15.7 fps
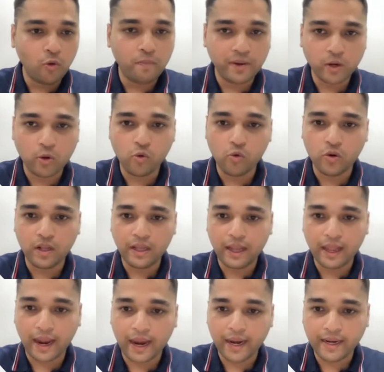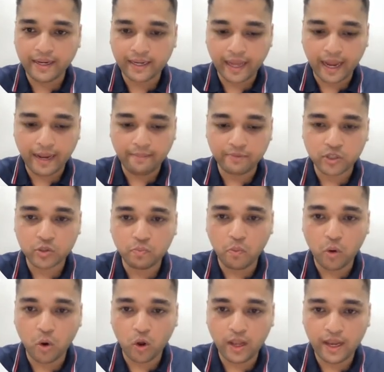open Google and type
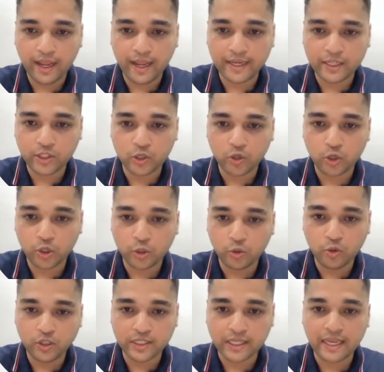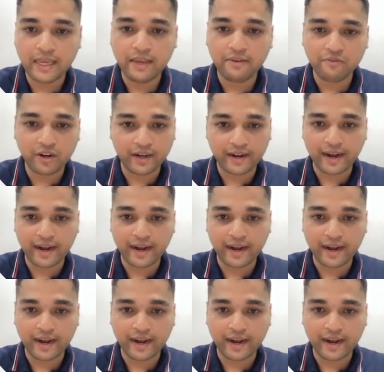small SEO tools keyword